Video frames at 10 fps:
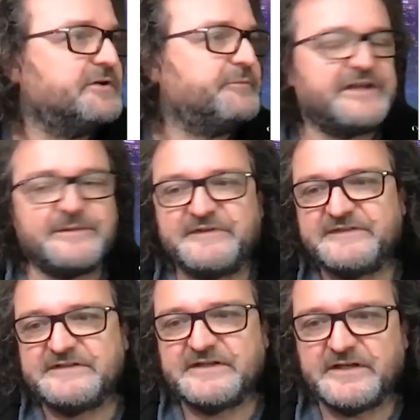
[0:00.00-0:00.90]
My name is
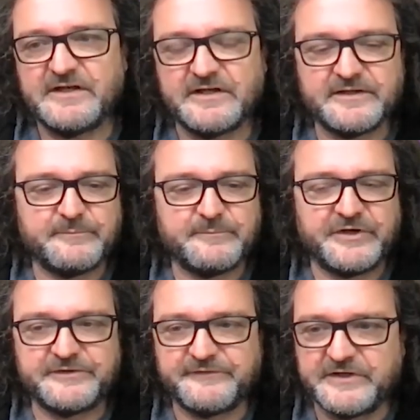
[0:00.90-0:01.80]
Didier, and I'm
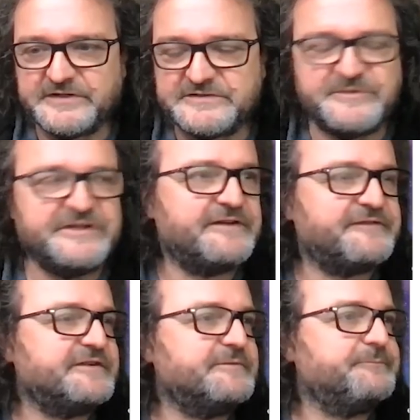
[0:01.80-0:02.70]
part of the H P E dev
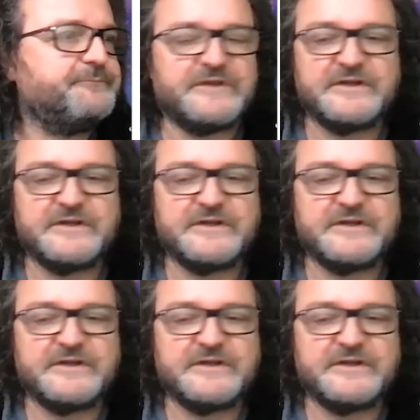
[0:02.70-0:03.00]
team.